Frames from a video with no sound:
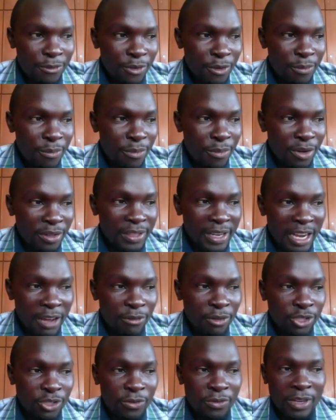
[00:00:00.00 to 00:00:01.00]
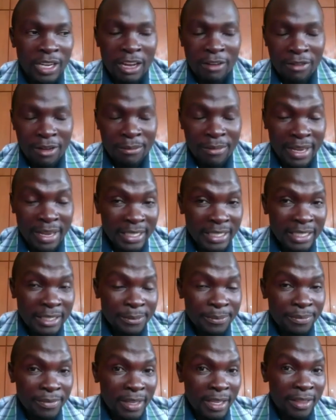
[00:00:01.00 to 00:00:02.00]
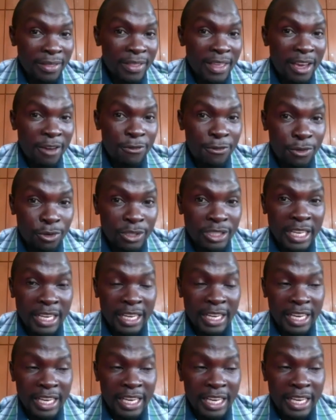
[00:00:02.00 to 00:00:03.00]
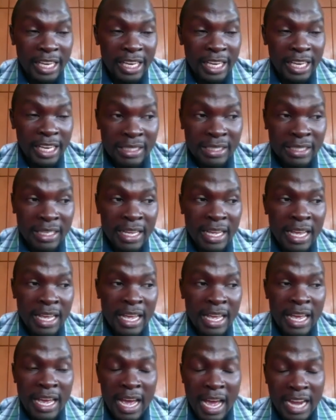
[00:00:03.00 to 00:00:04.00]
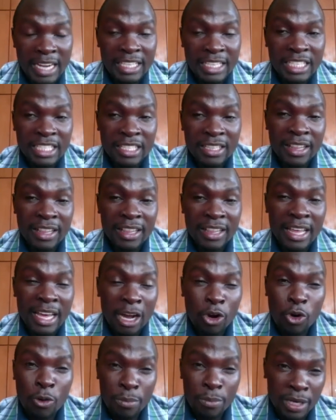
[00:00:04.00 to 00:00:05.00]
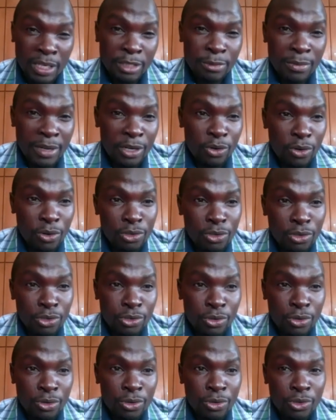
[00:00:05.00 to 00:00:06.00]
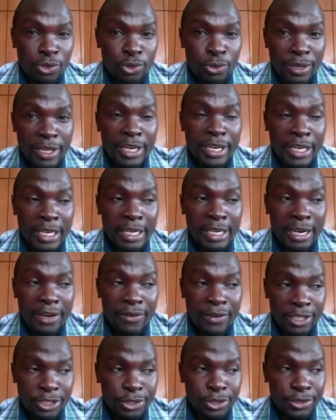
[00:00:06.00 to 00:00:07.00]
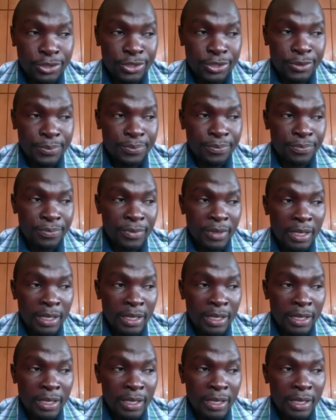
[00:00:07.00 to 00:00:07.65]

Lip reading: from both levels of government, their future engagements, and their commitment also to the declarations.